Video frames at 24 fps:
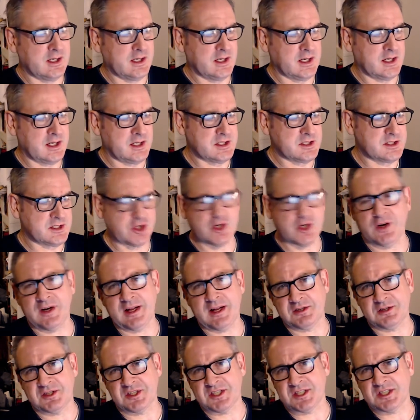and churn
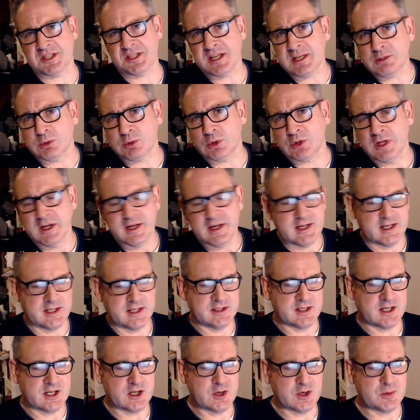out a sequel
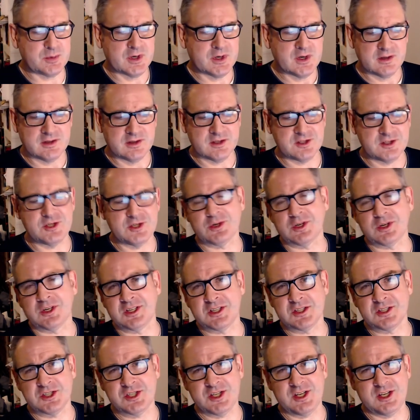in the hope that you can
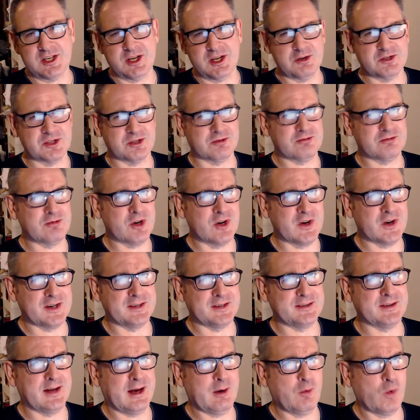continue to ride
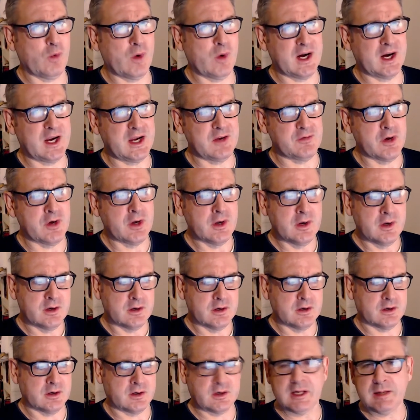that wave?
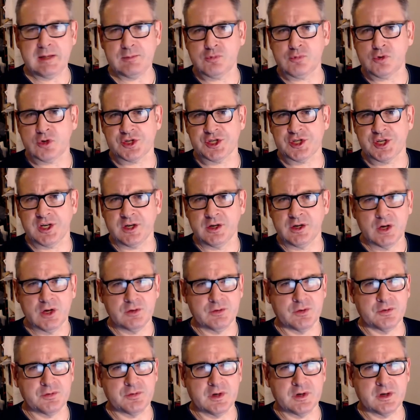Keep watching
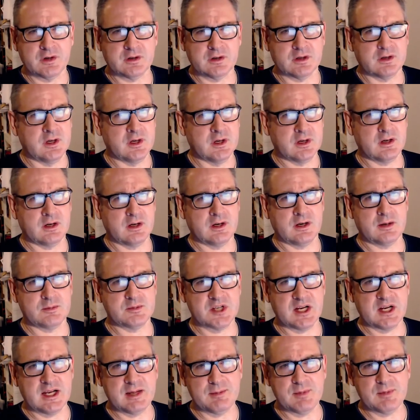for further
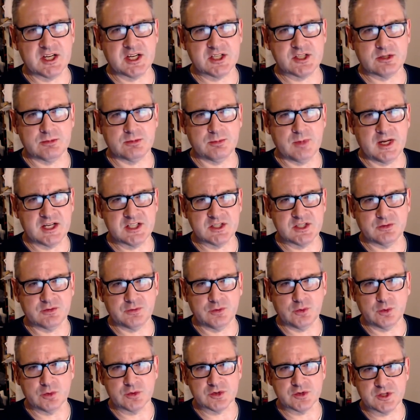clumsily mixed
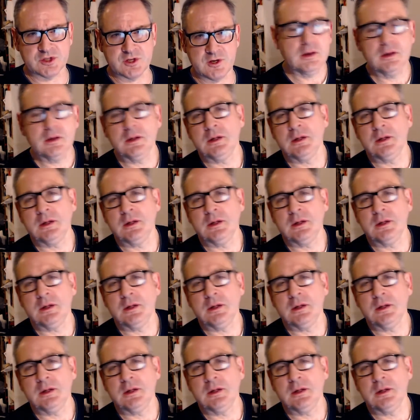metaphors.